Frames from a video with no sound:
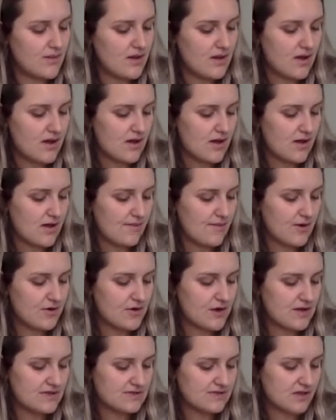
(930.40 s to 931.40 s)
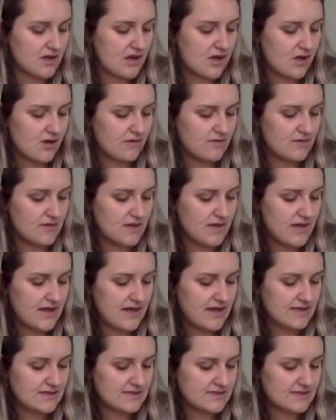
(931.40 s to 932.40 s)
across the hall,
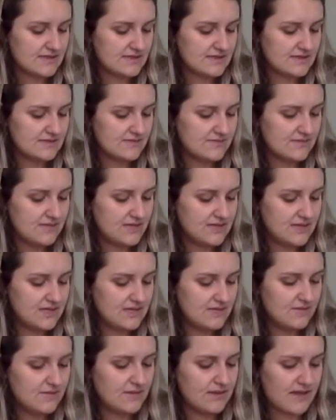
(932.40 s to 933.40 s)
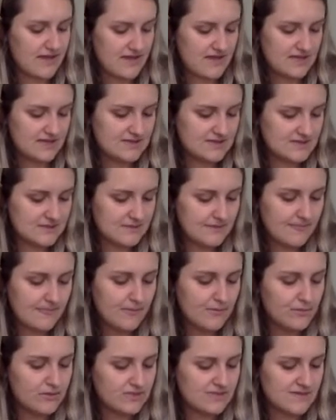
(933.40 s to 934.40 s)
as Zimbini Blaze
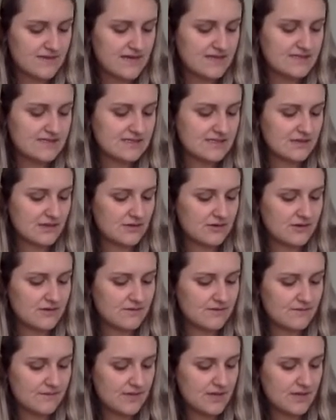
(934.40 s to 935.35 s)
was made a Slytherin.